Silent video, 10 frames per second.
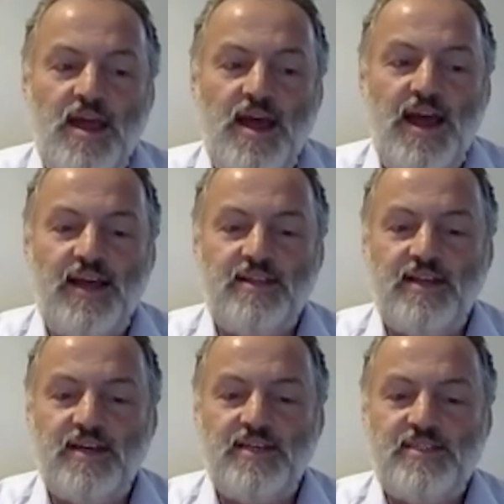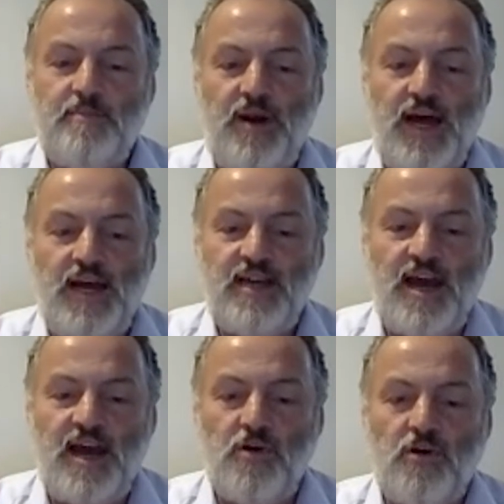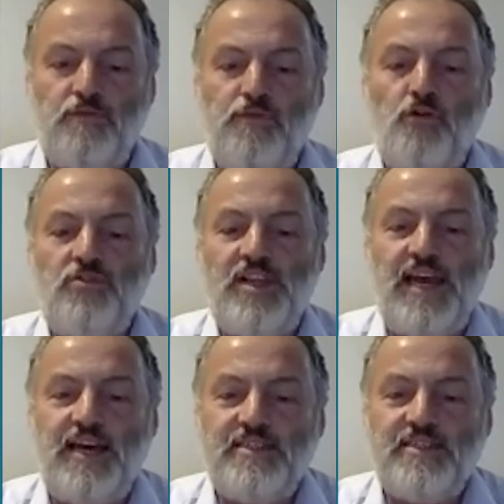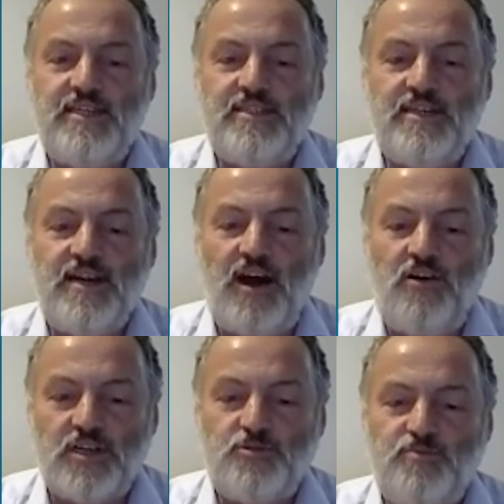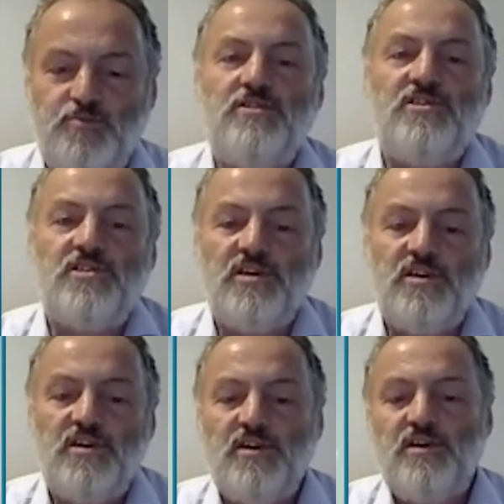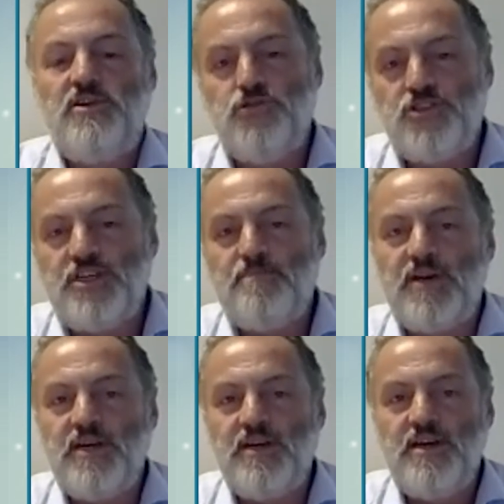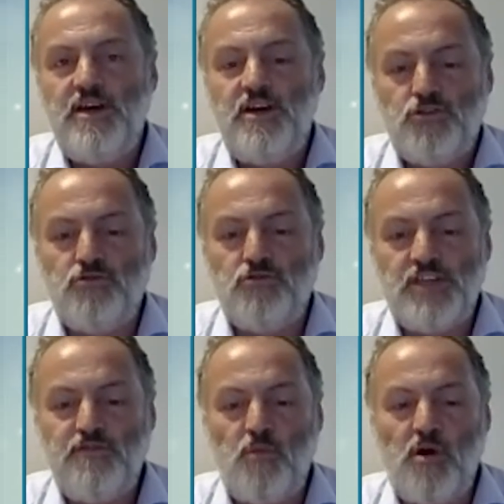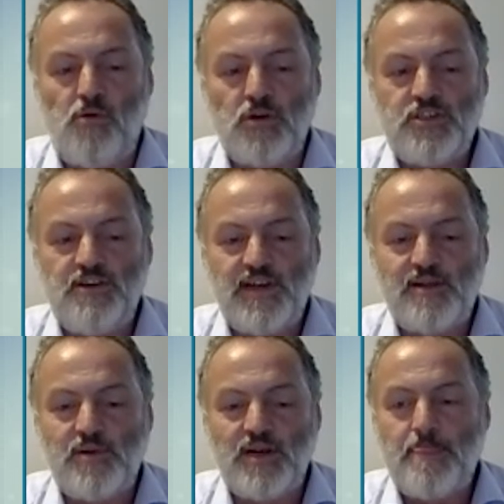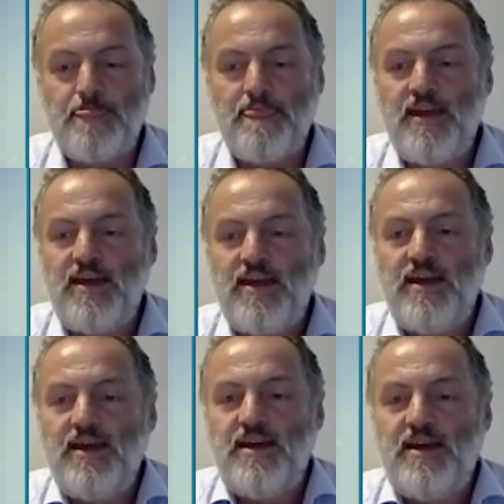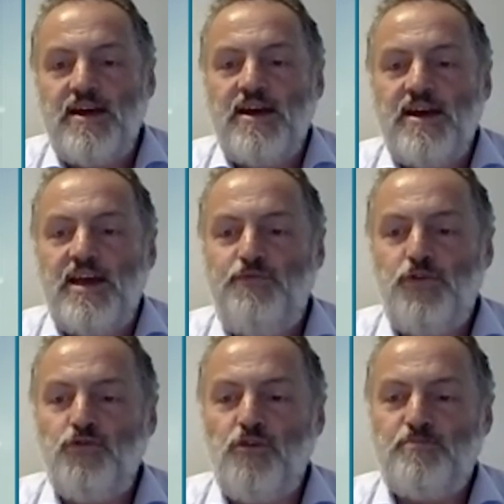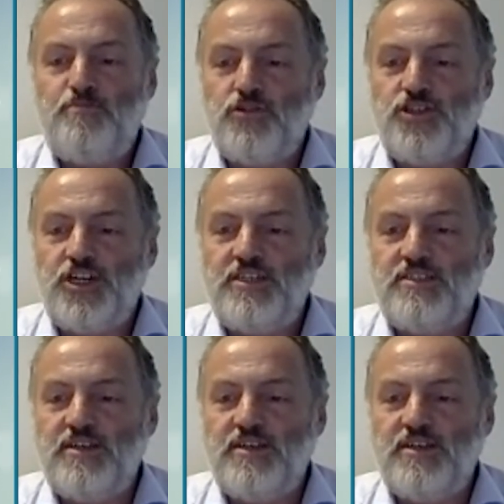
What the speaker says: and a supply time of only 16 hours because you simply don't have more water available. If you do a project,